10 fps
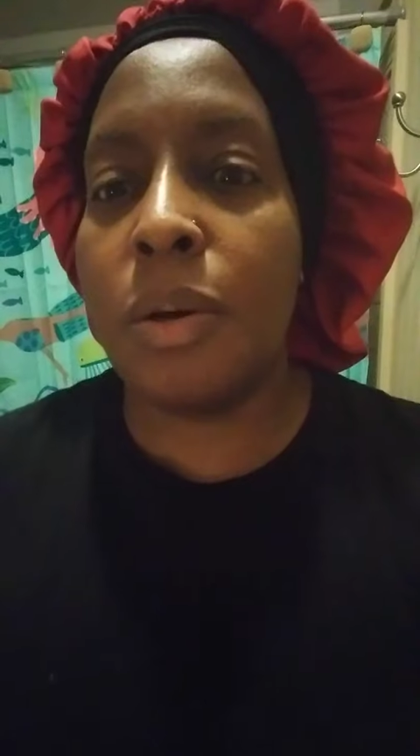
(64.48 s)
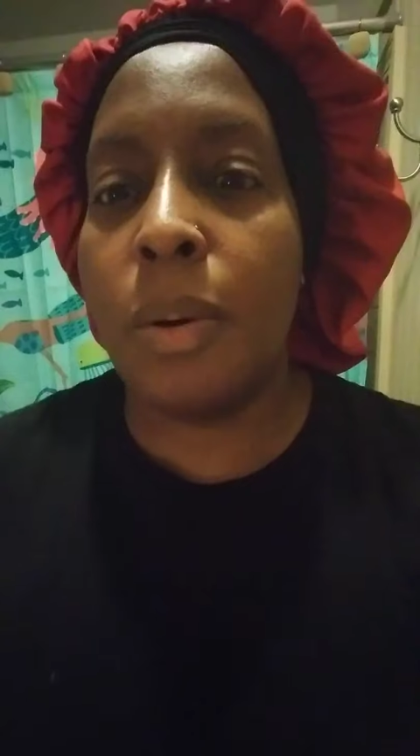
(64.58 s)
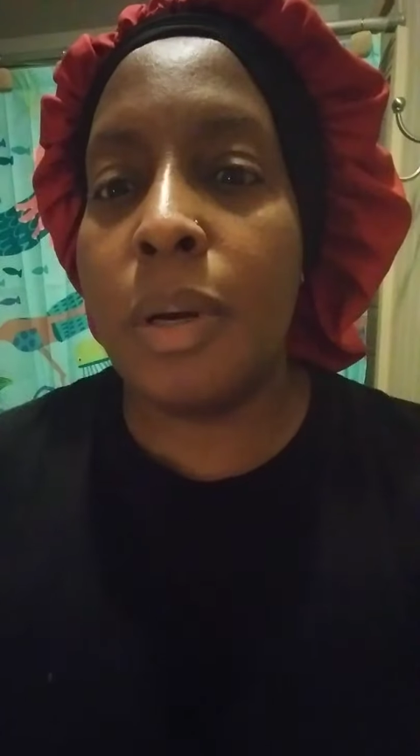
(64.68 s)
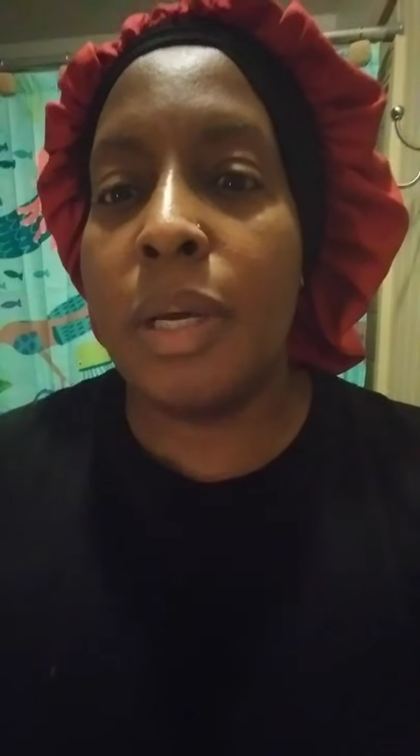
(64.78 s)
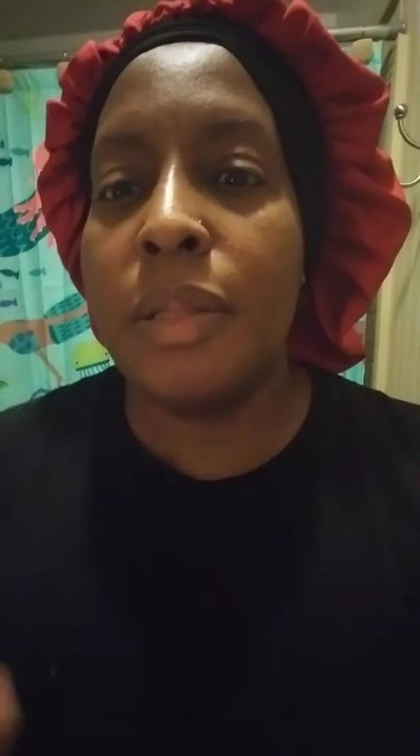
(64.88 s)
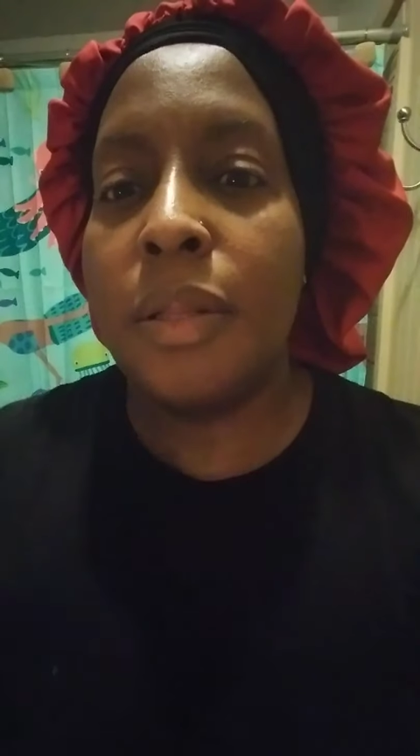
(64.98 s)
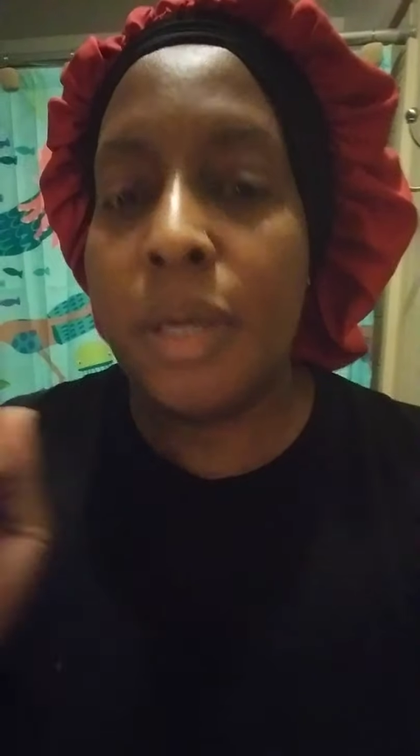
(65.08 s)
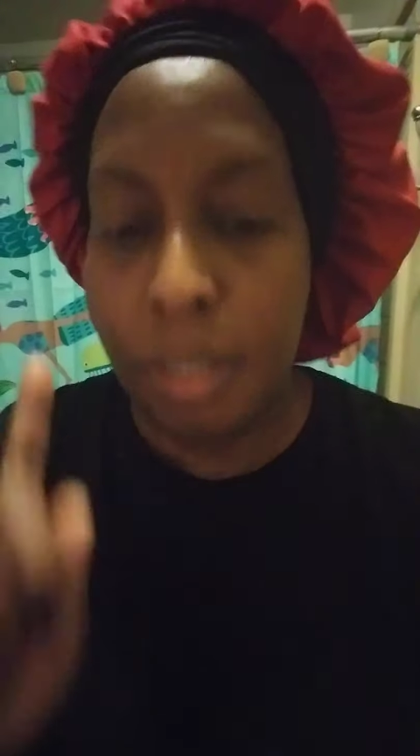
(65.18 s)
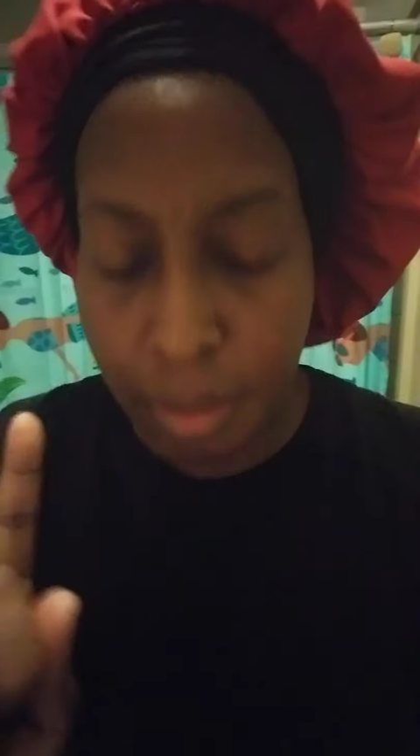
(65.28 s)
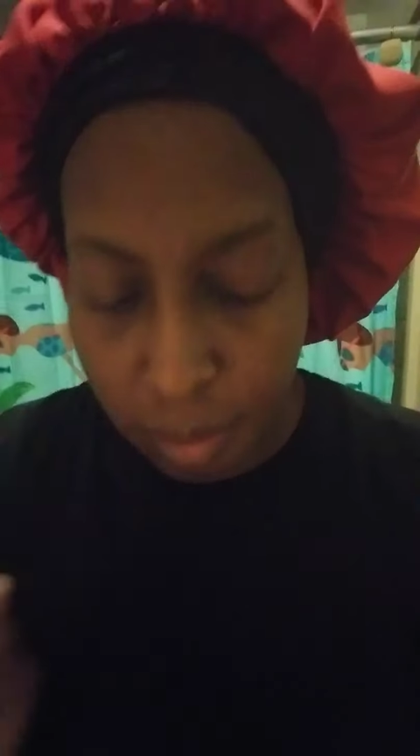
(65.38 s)
on
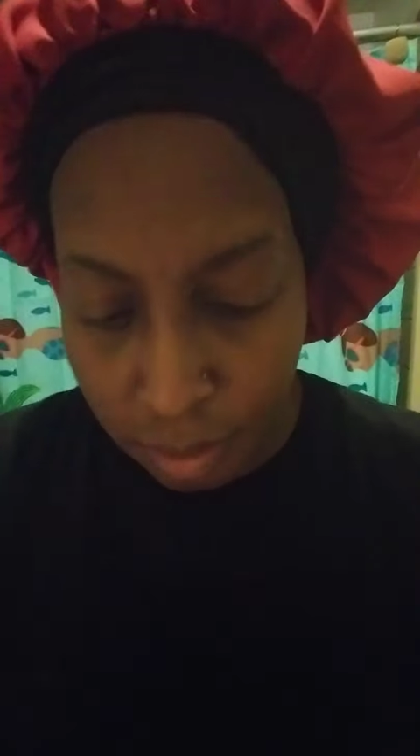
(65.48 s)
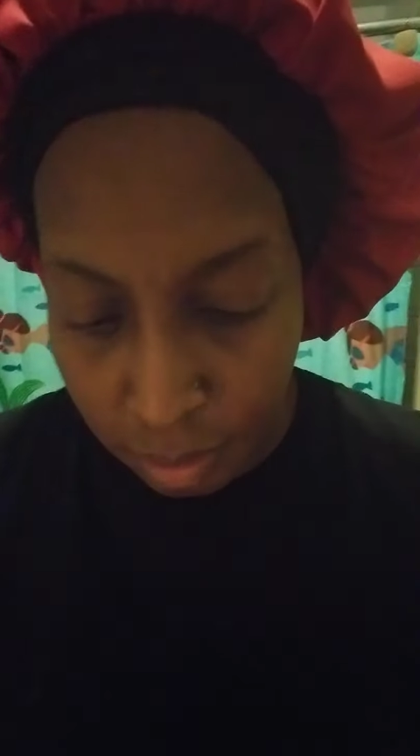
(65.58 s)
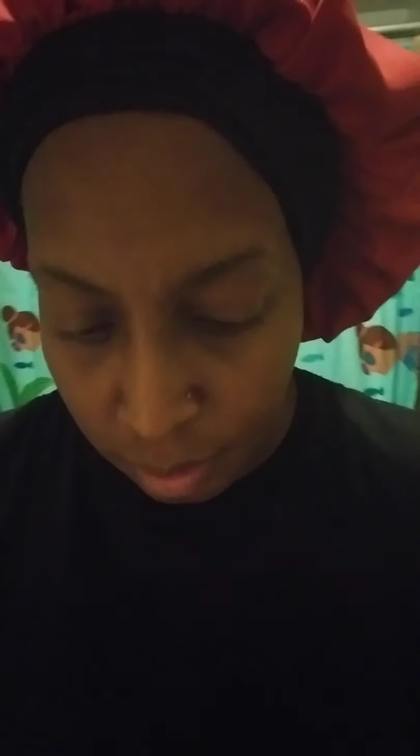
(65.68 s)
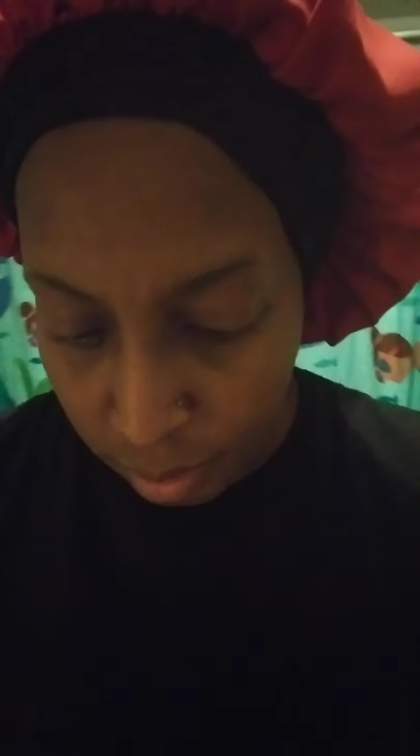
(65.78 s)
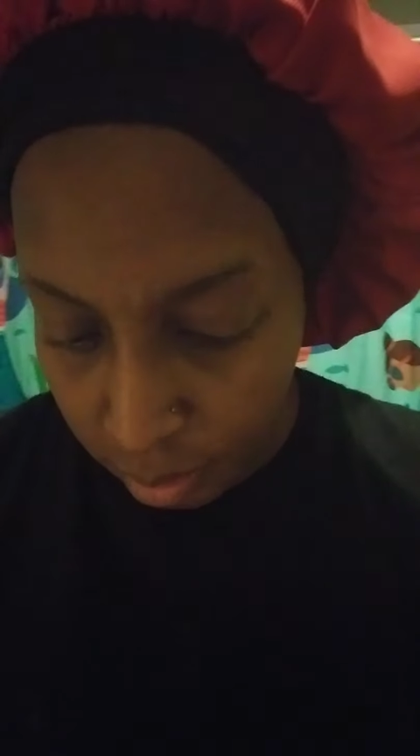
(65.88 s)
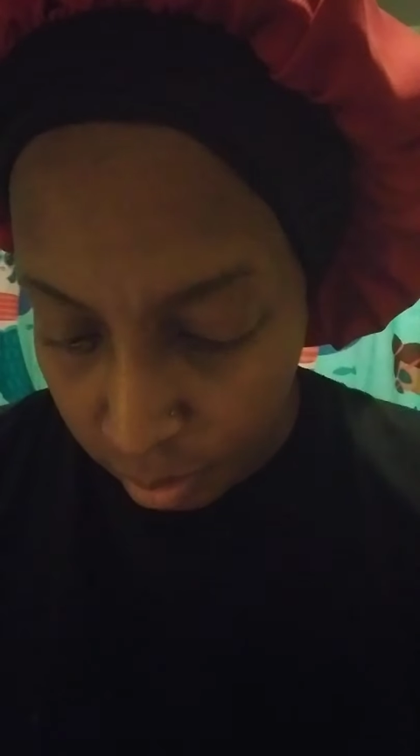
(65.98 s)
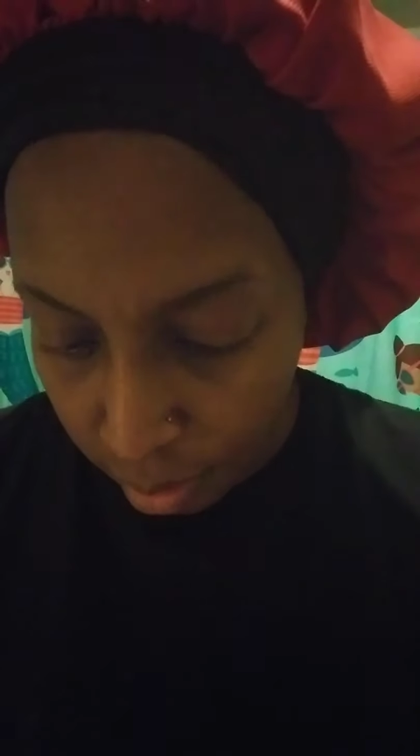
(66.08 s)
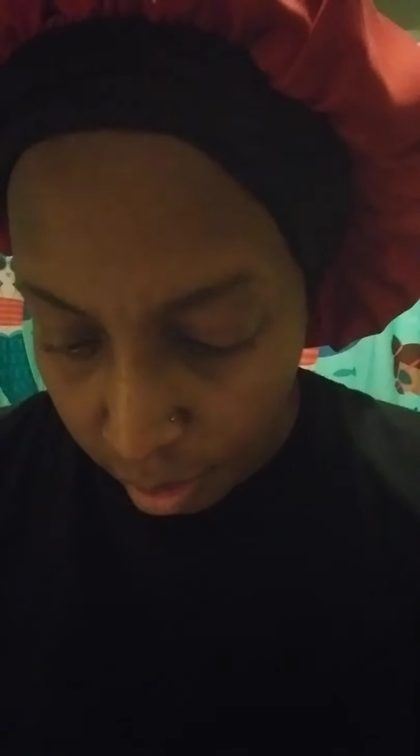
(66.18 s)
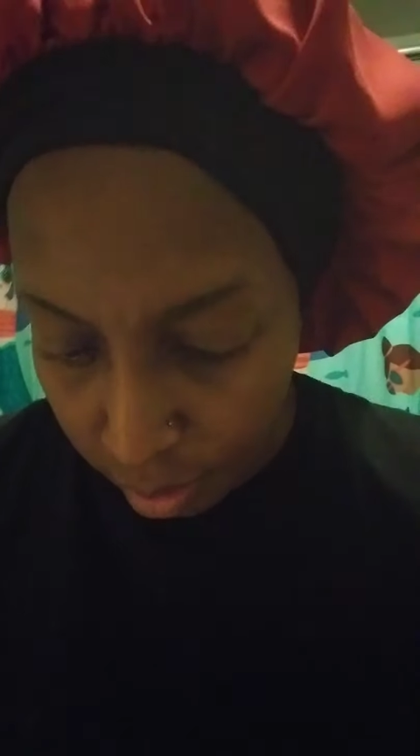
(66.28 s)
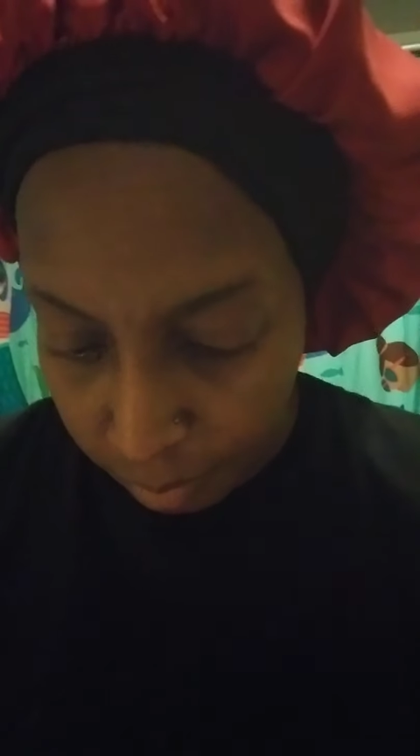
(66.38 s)
the
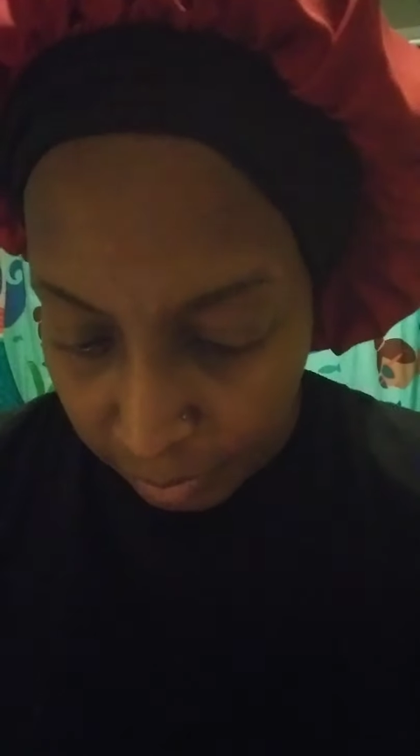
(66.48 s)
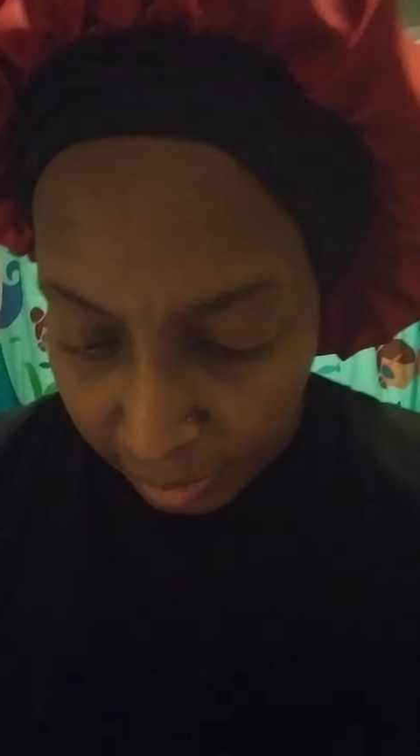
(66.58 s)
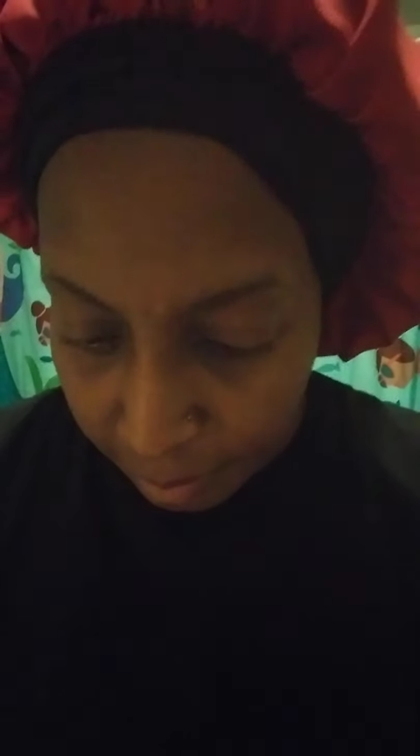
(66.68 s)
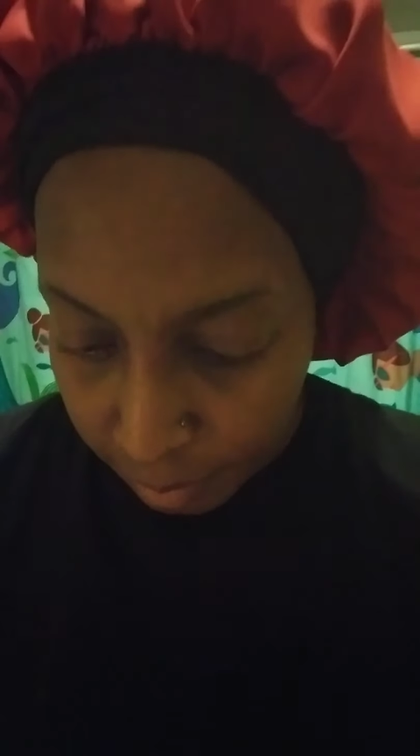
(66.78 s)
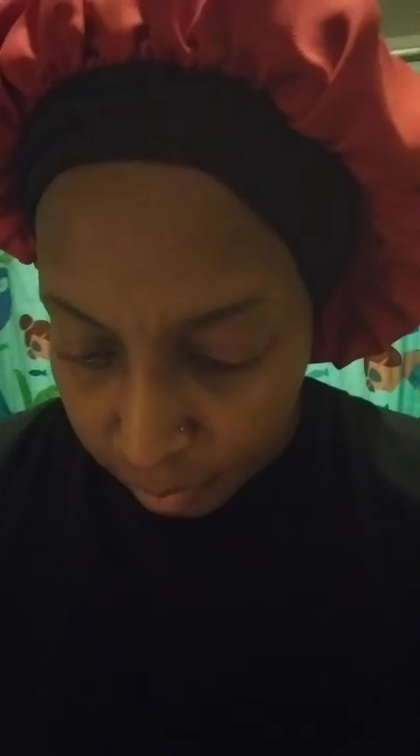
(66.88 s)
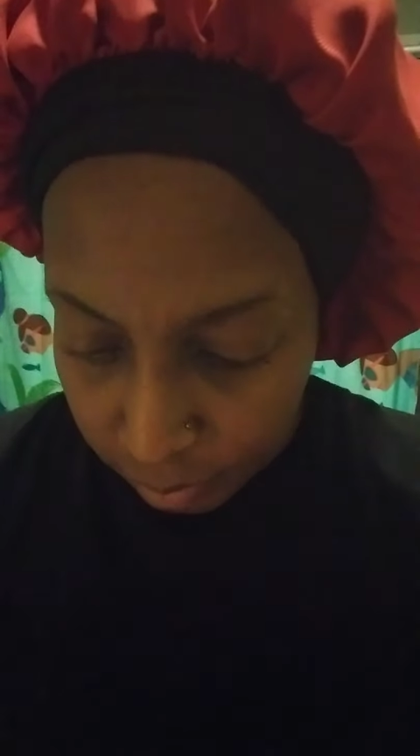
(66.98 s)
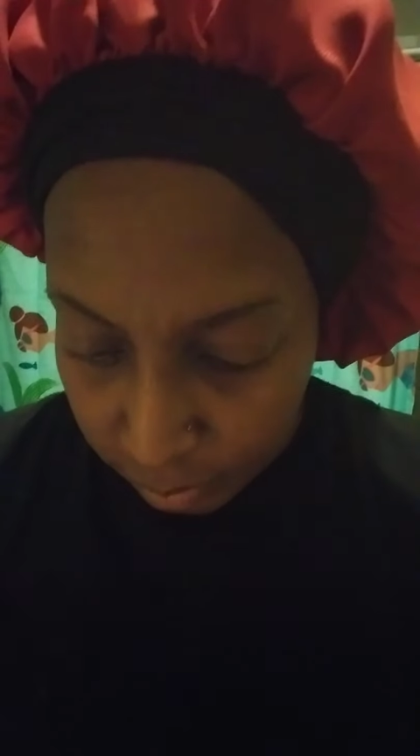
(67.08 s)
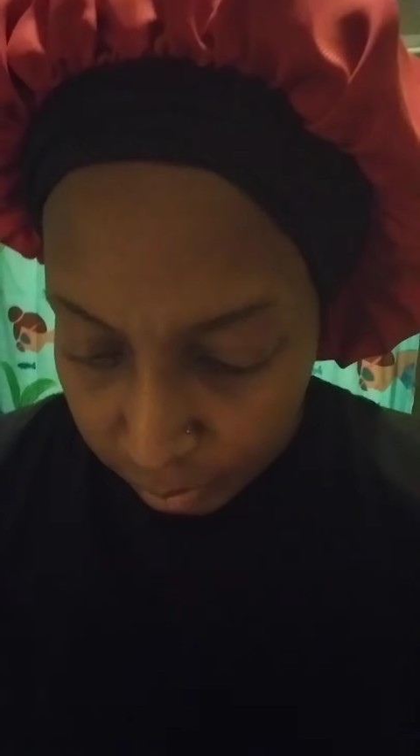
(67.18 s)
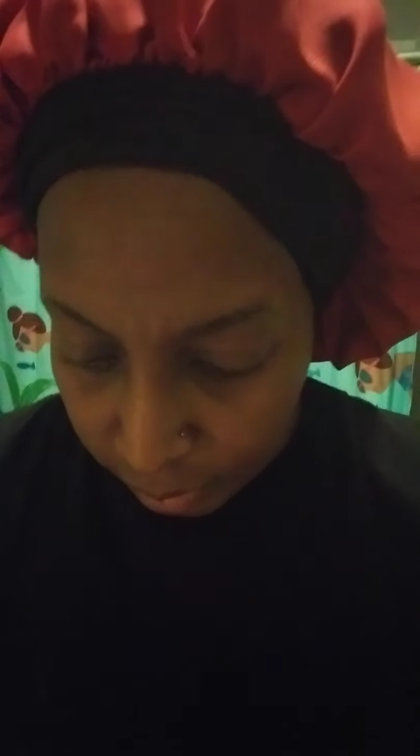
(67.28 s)
labels